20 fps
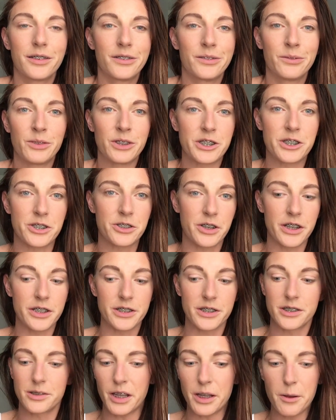which is
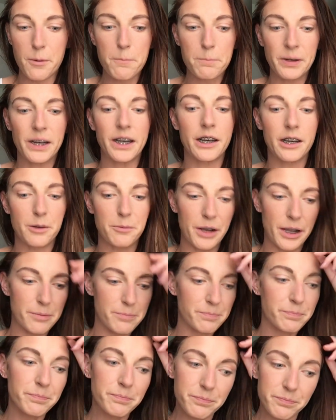crazy to me. But
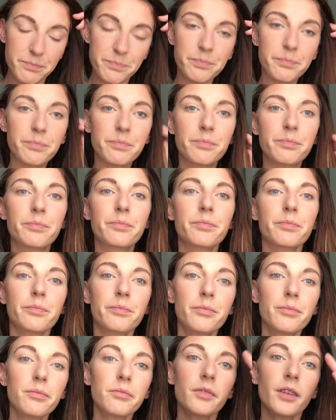anyway,
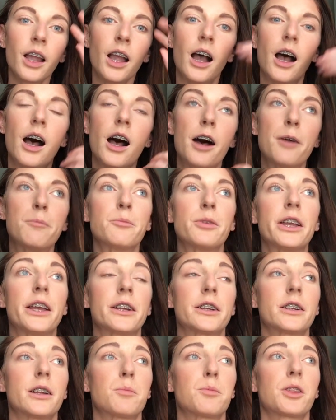we
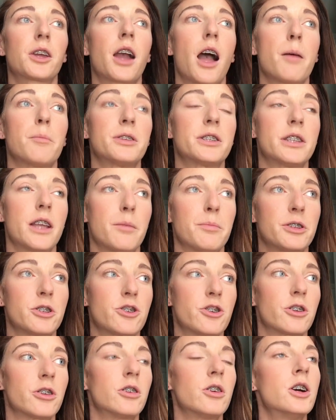ended up with a common snapping
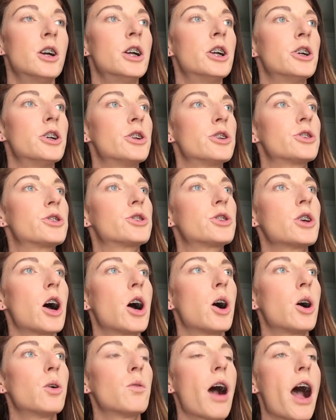turtle.
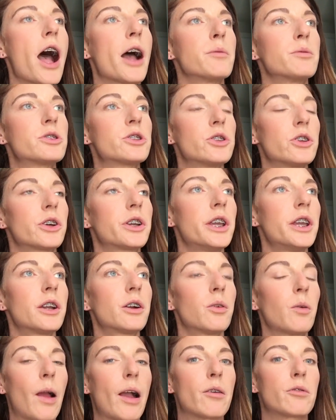So I was
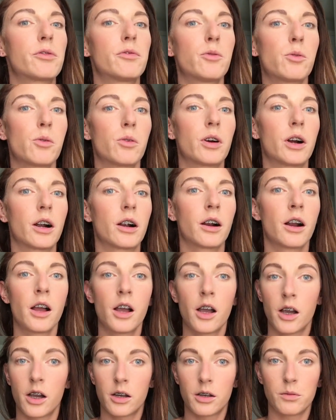looking around for
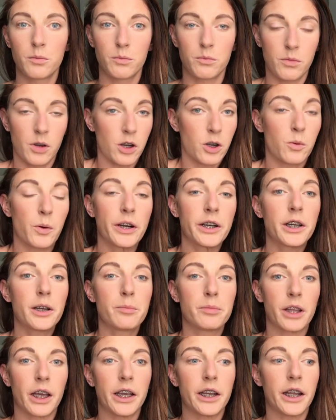
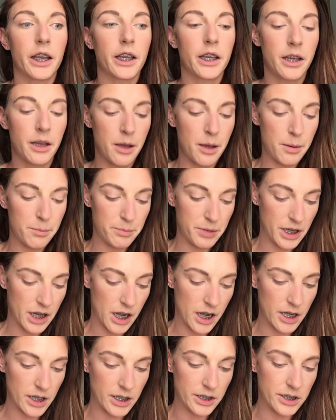aquarium lighting
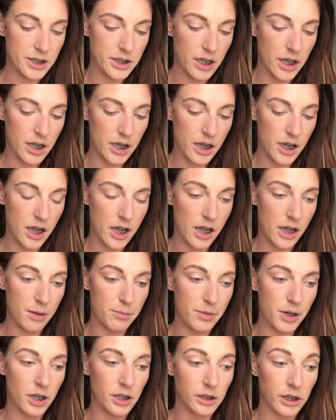because
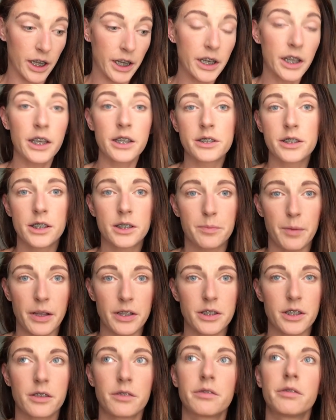lighting is
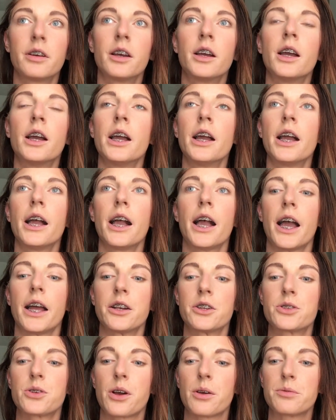expensive.
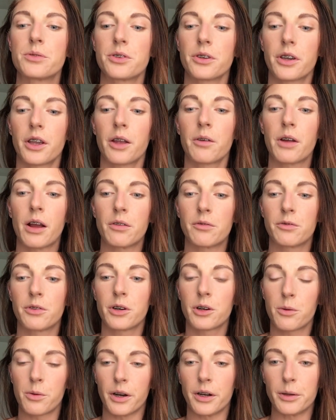And so I was looking around
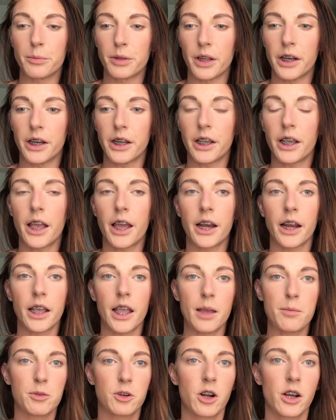for aquarium lighting, and I
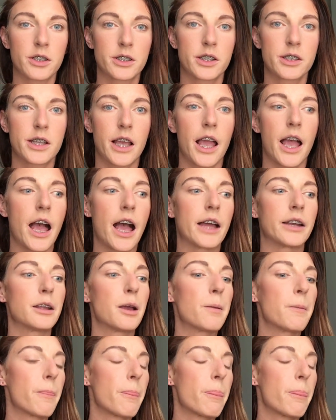came across this ad.